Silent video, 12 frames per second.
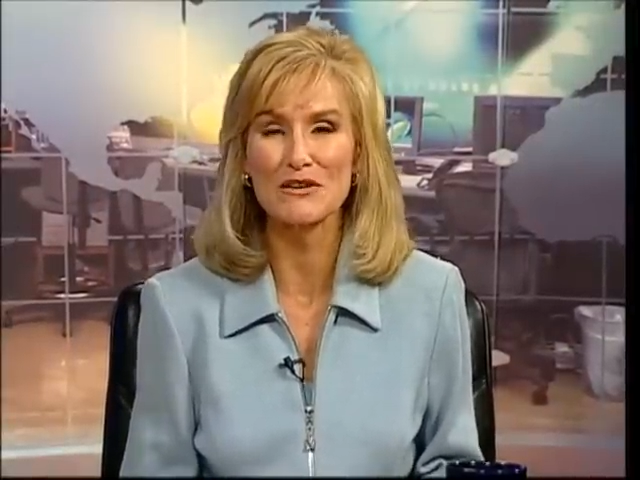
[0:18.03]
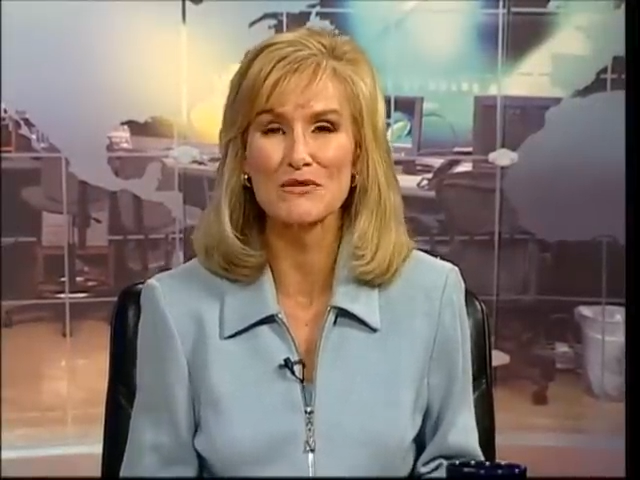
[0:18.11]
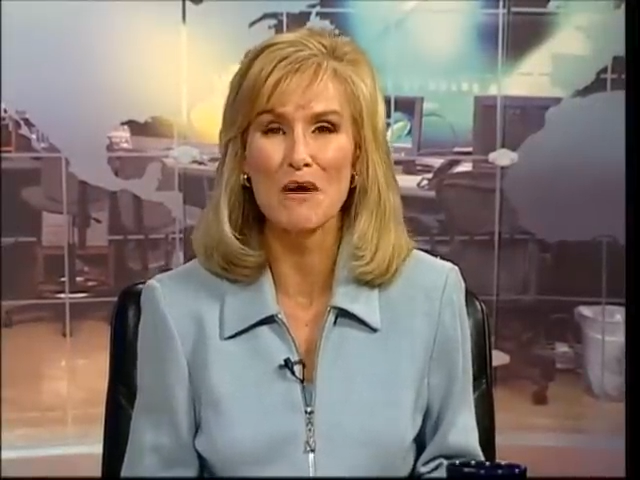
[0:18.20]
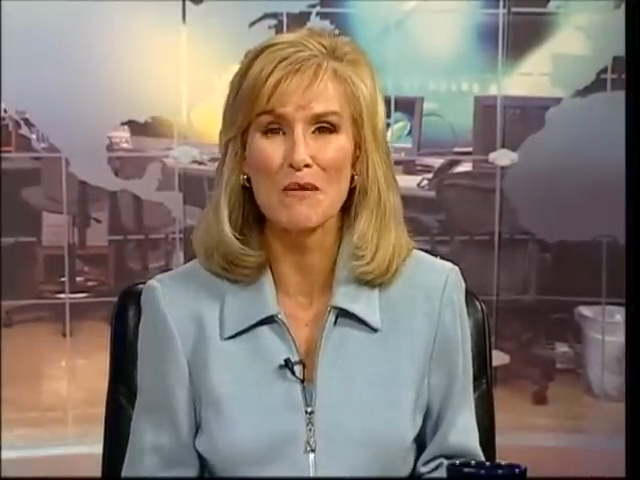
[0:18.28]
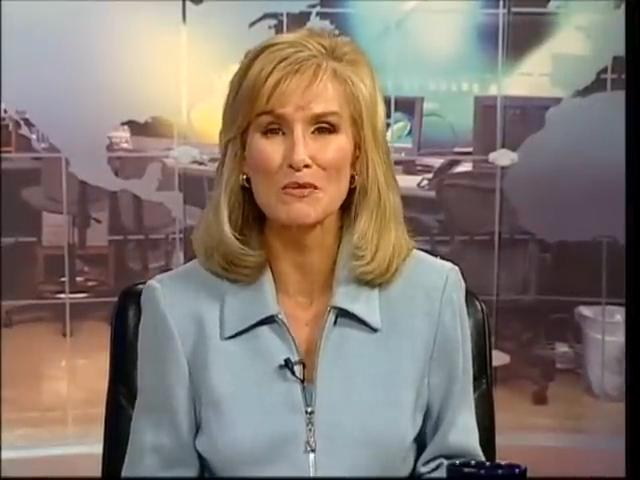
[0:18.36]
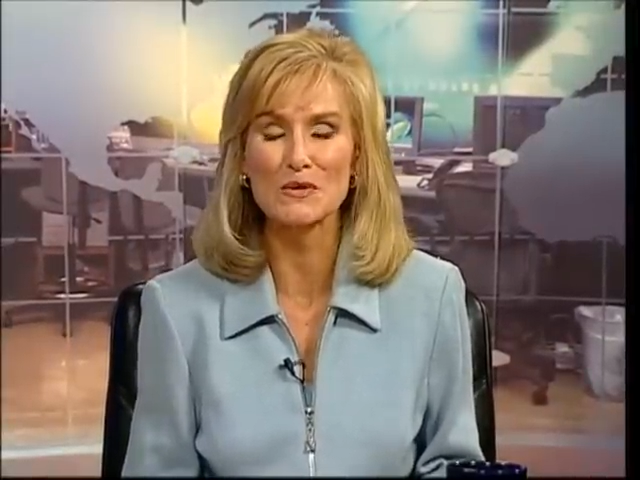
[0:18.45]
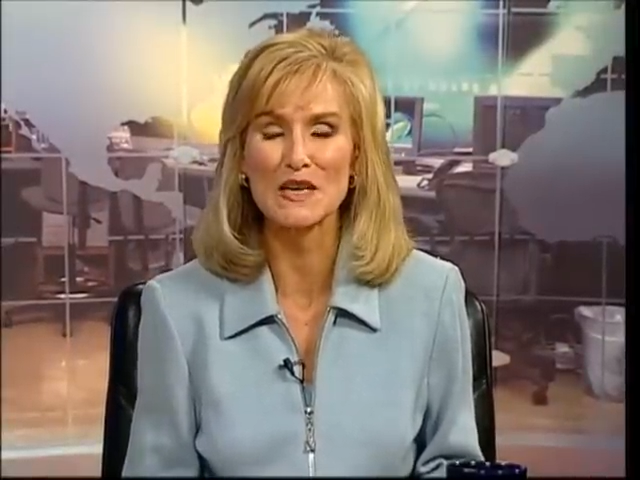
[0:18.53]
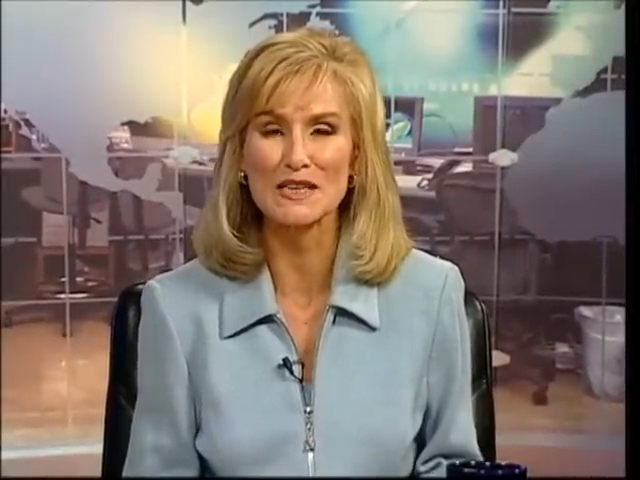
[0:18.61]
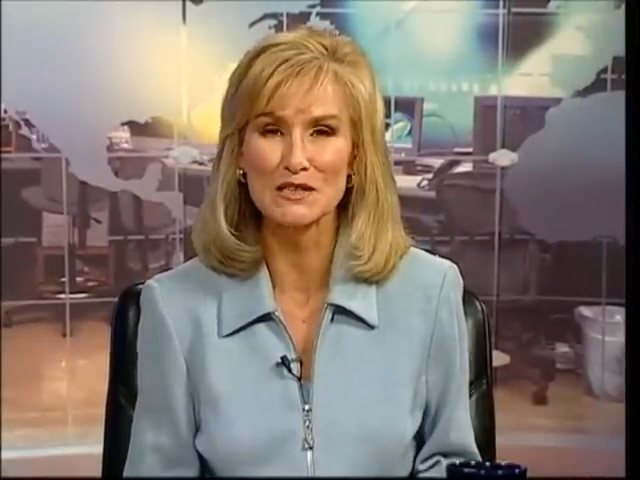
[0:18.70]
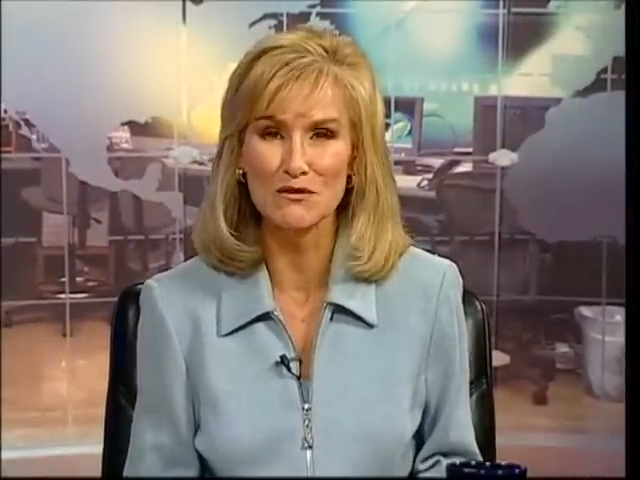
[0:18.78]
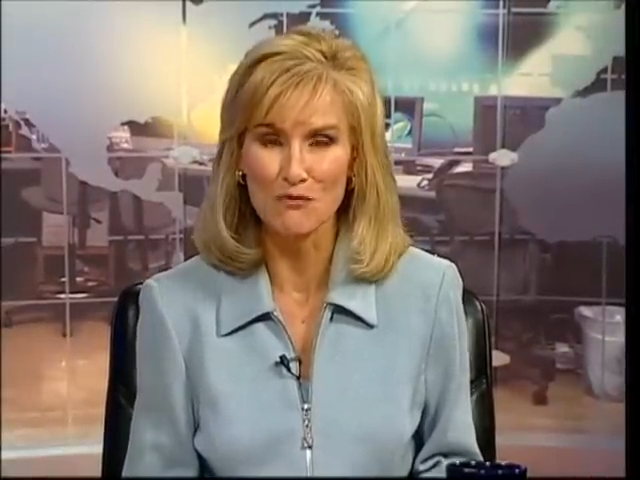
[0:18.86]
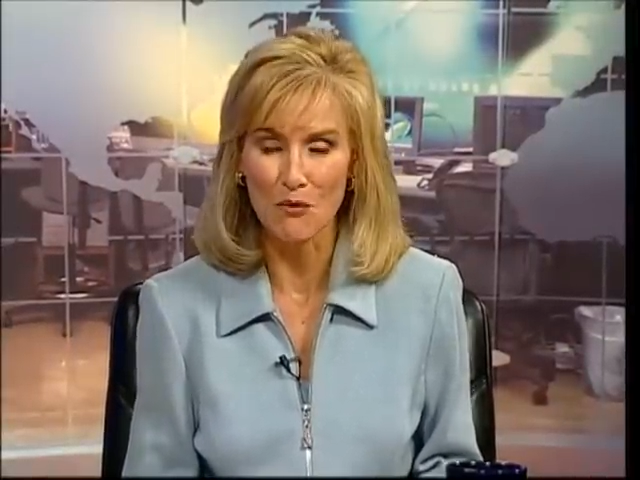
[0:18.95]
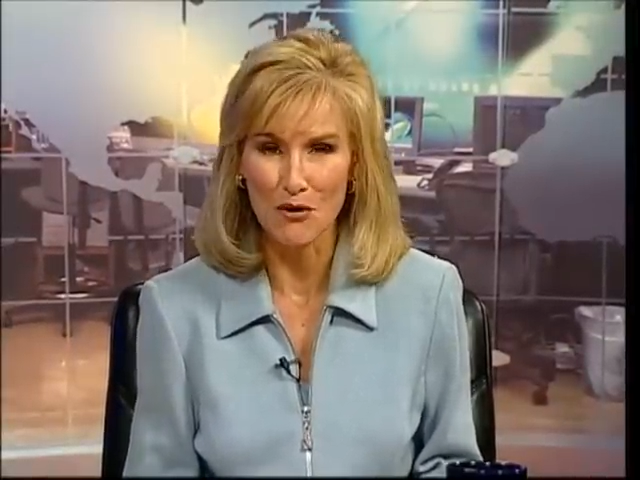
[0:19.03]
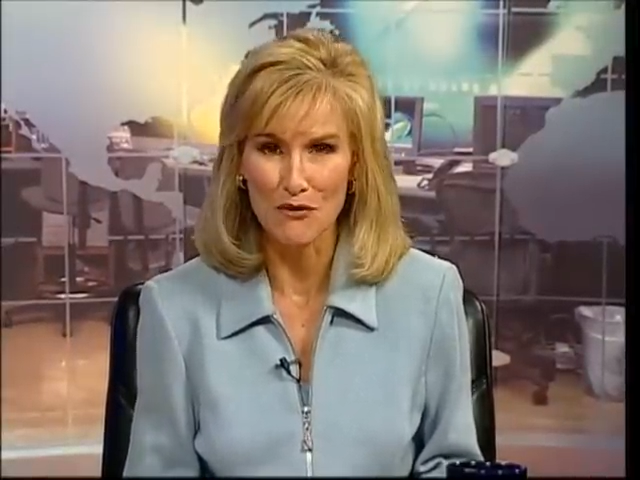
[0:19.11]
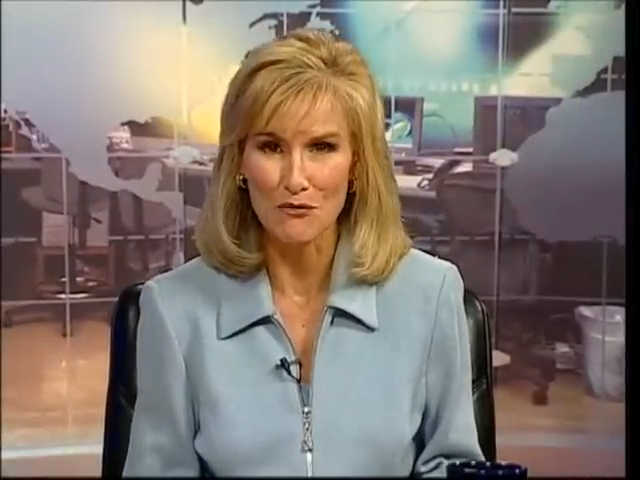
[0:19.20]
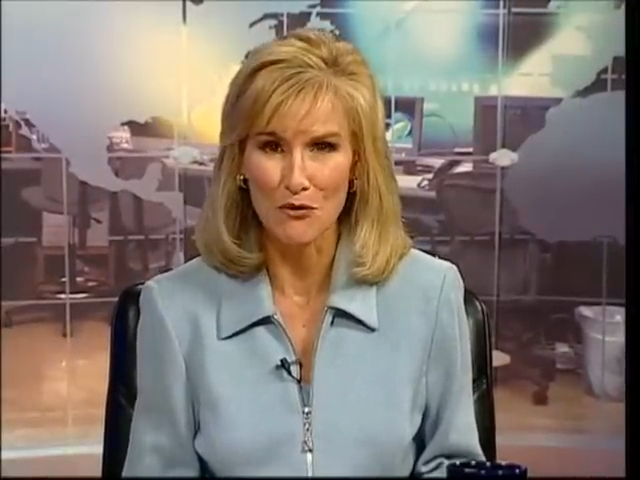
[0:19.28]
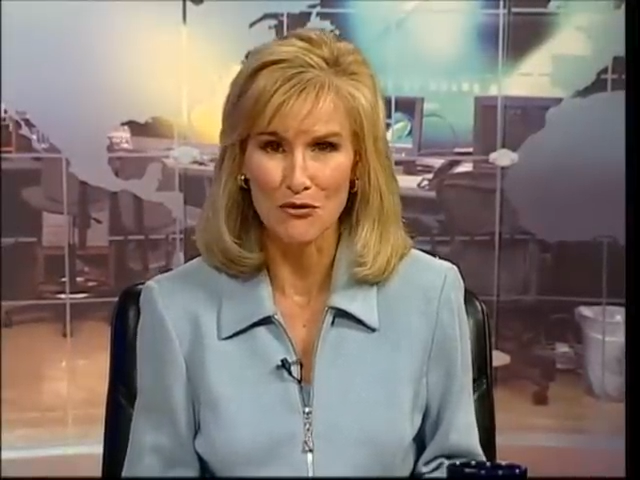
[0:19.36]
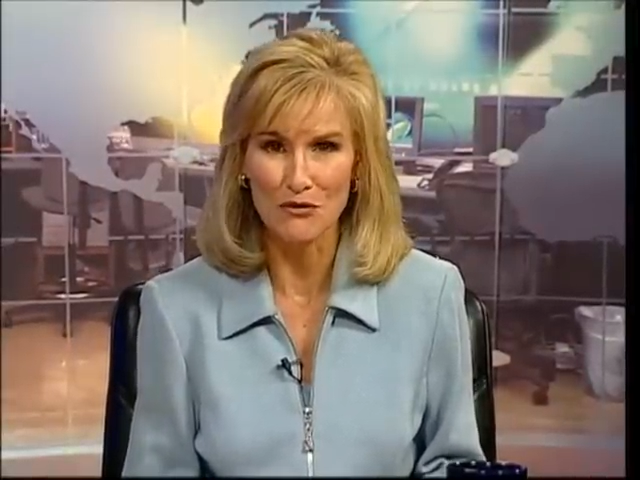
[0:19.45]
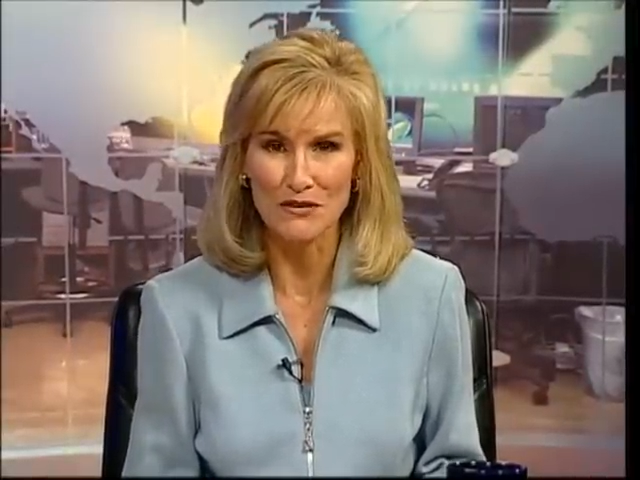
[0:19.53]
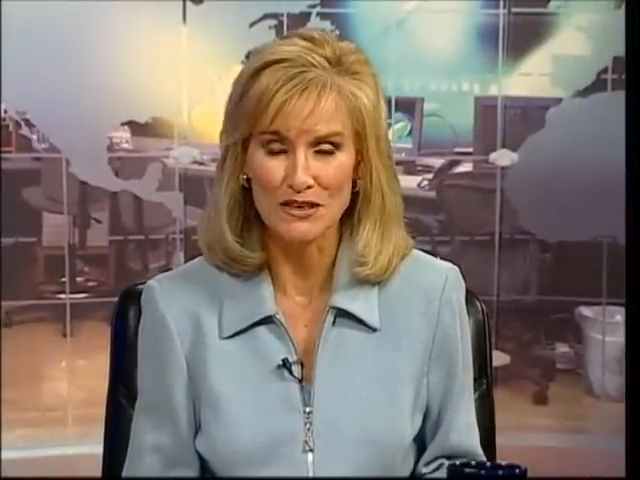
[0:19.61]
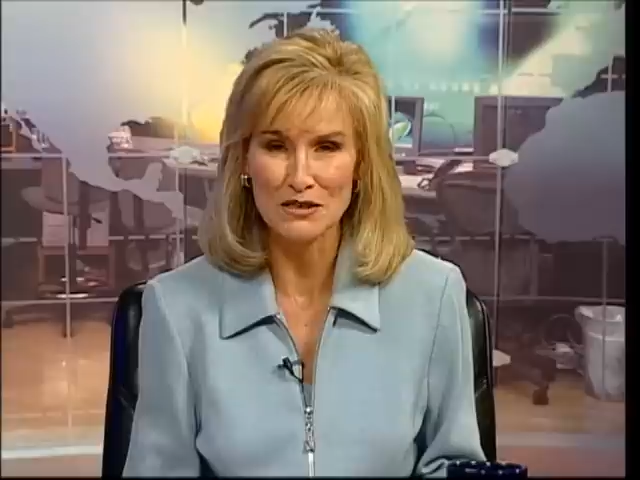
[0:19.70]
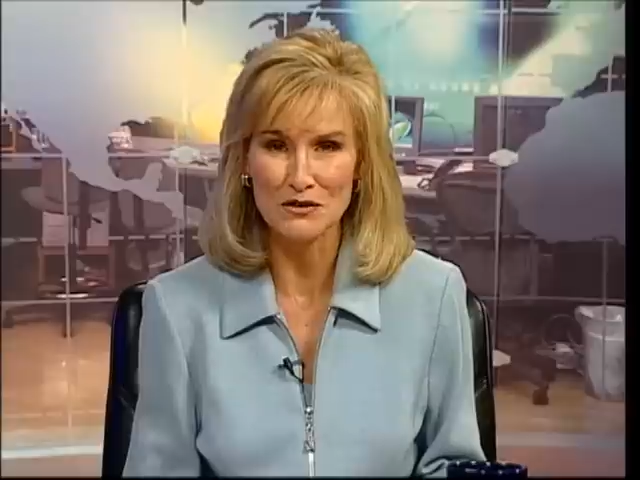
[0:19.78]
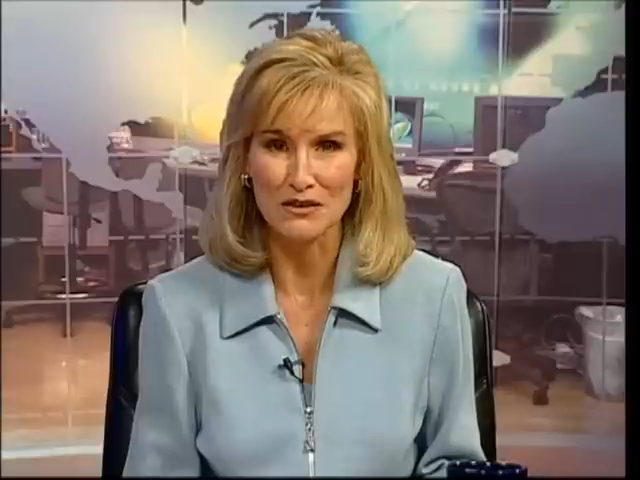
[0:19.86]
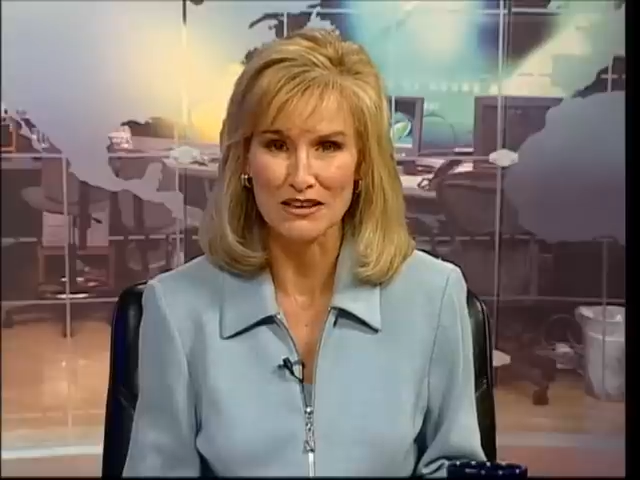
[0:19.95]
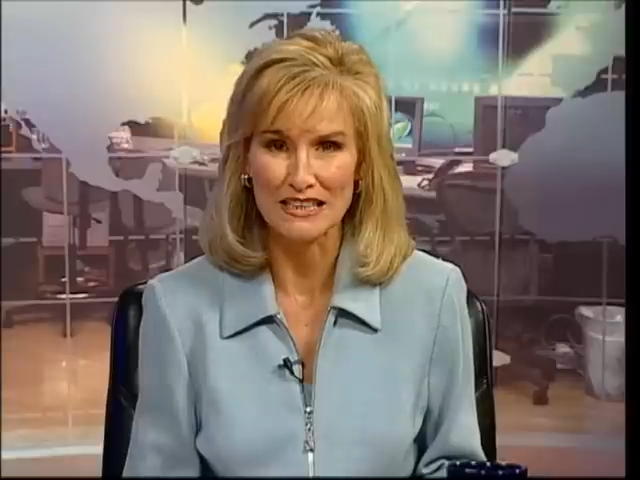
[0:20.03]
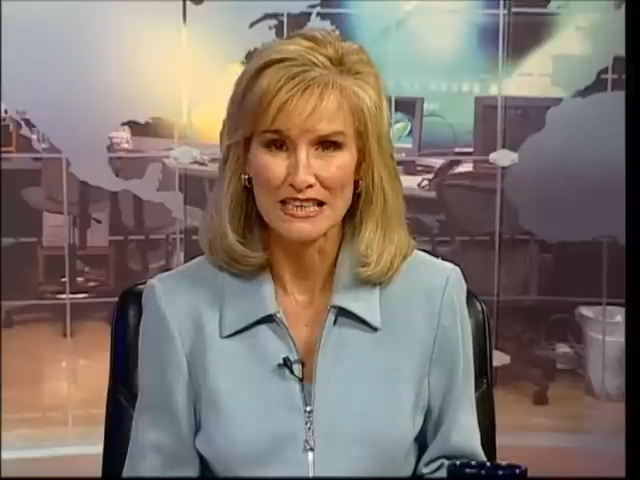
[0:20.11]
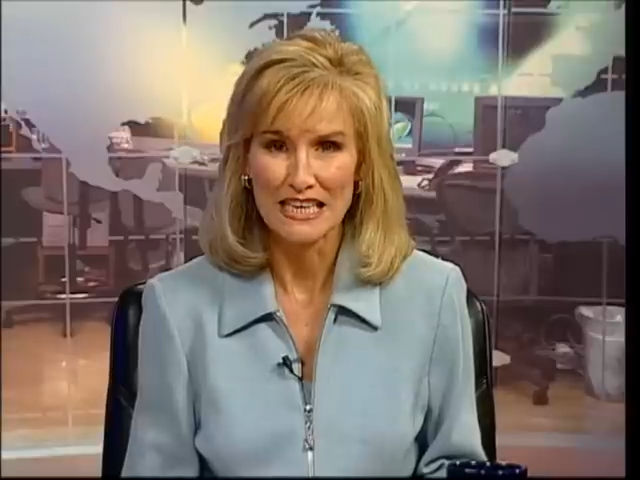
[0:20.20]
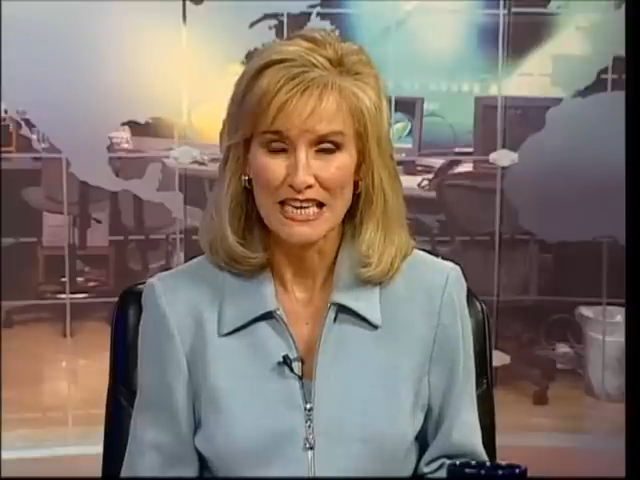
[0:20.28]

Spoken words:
who represents the 44th District.